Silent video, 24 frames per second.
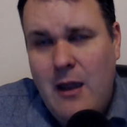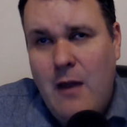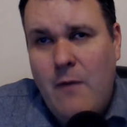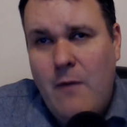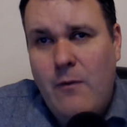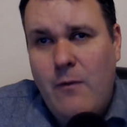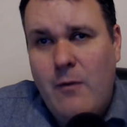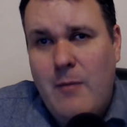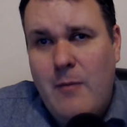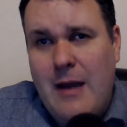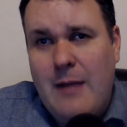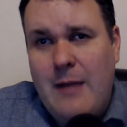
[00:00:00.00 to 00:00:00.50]

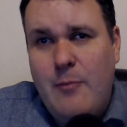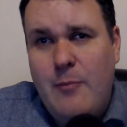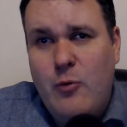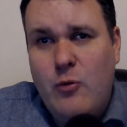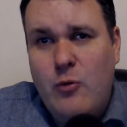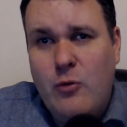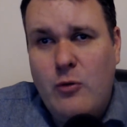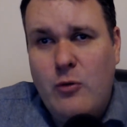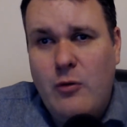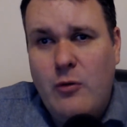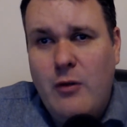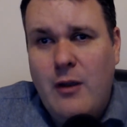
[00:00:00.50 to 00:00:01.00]
For my
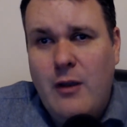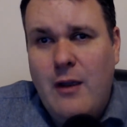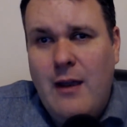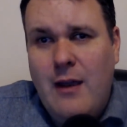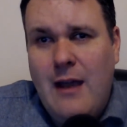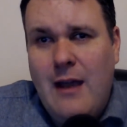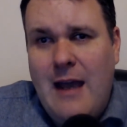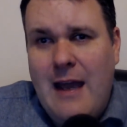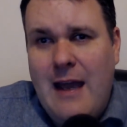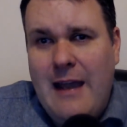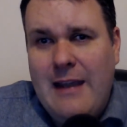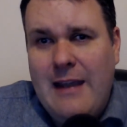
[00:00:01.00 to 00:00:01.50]
pool,
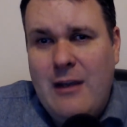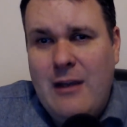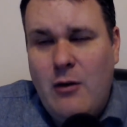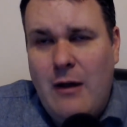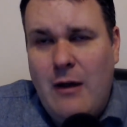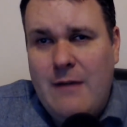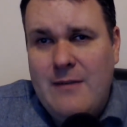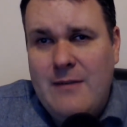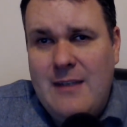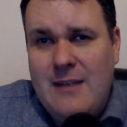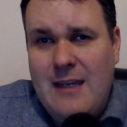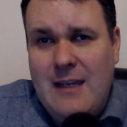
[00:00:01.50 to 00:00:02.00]

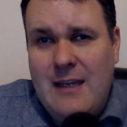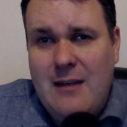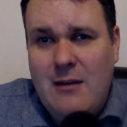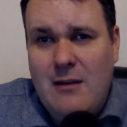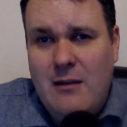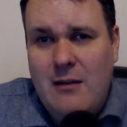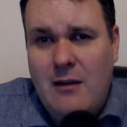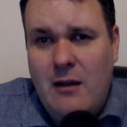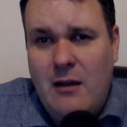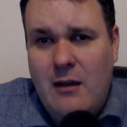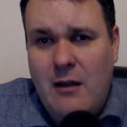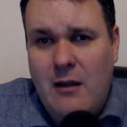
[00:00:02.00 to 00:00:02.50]
I've
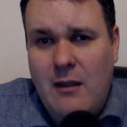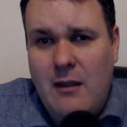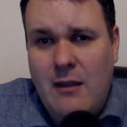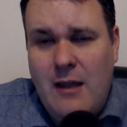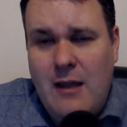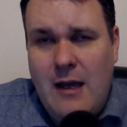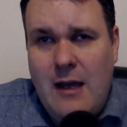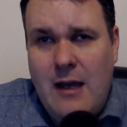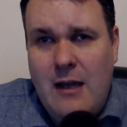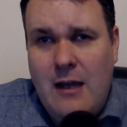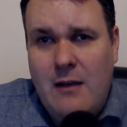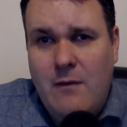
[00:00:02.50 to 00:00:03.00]
seen a
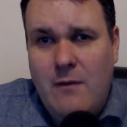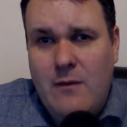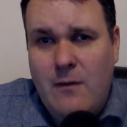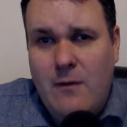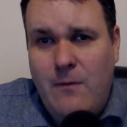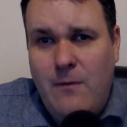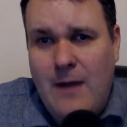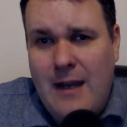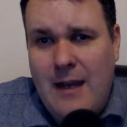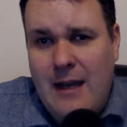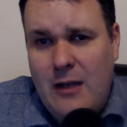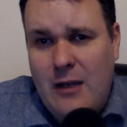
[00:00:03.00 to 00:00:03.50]
lot of the
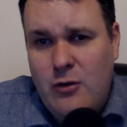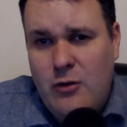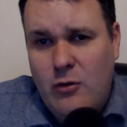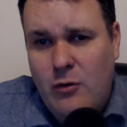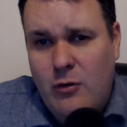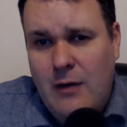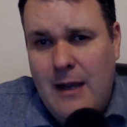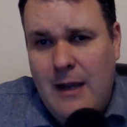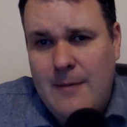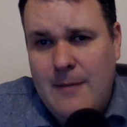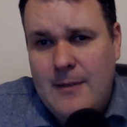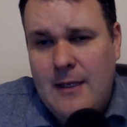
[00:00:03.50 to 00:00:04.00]
financial
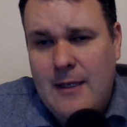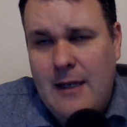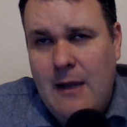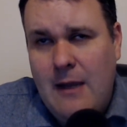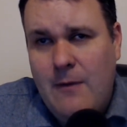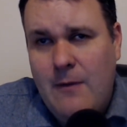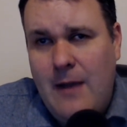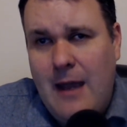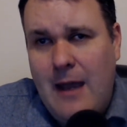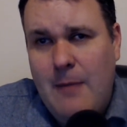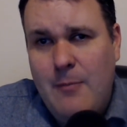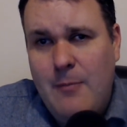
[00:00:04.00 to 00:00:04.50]
crimes that
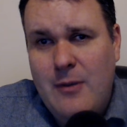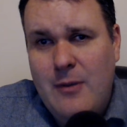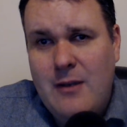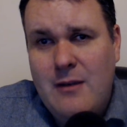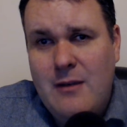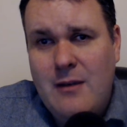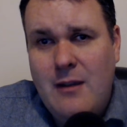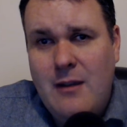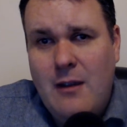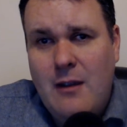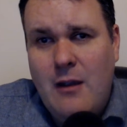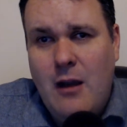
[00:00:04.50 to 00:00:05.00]
have
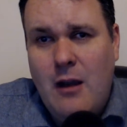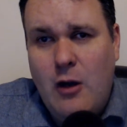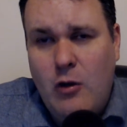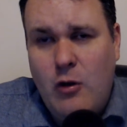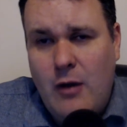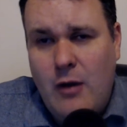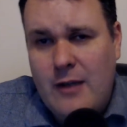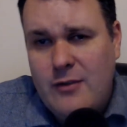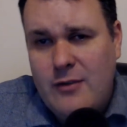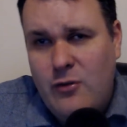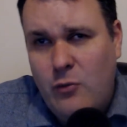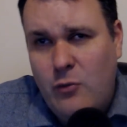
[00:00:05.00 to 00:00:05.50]
happened
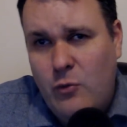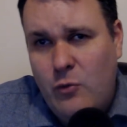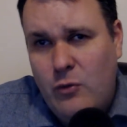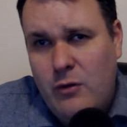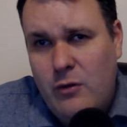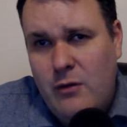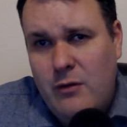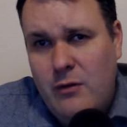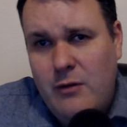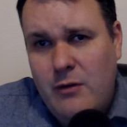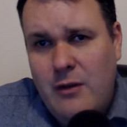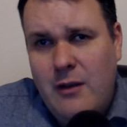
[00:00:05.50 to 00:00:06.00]
across the
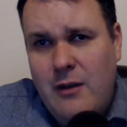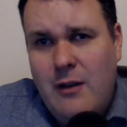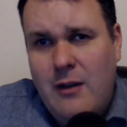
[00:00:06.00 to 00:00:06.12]
world.